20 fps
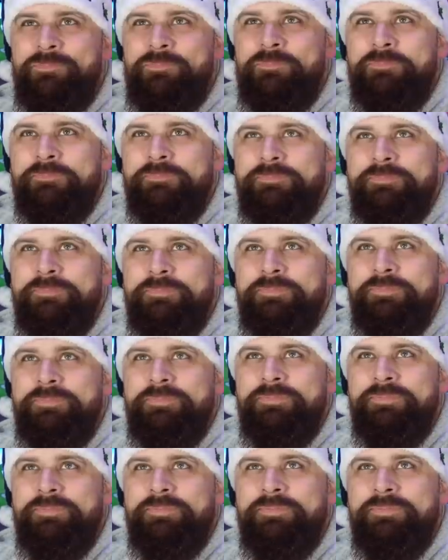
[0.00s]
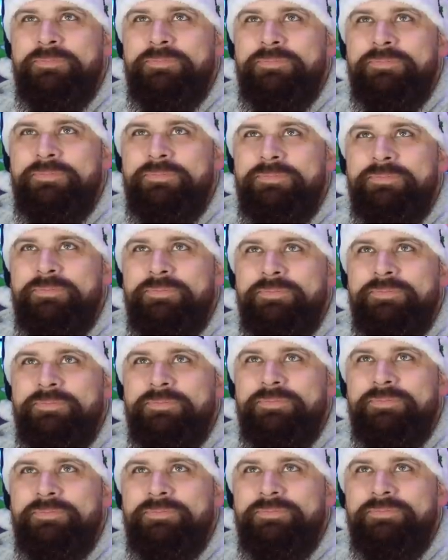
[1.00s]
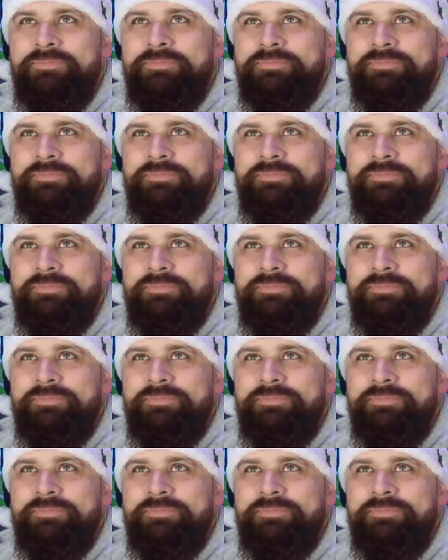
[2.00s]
No words are spoken by the person on screen.